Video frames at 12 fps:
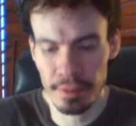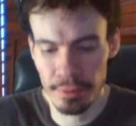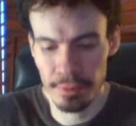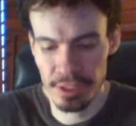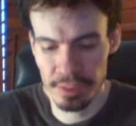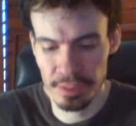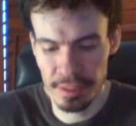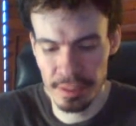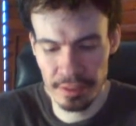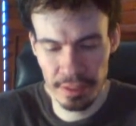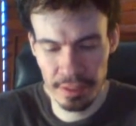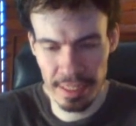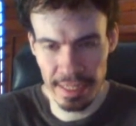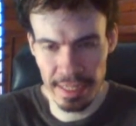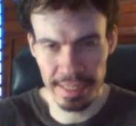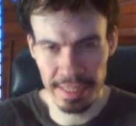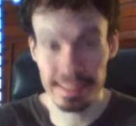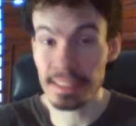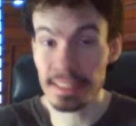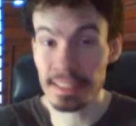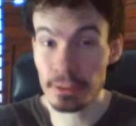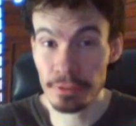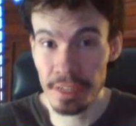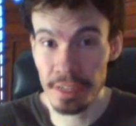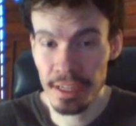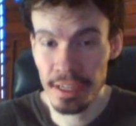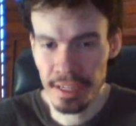which is basically a catastrophe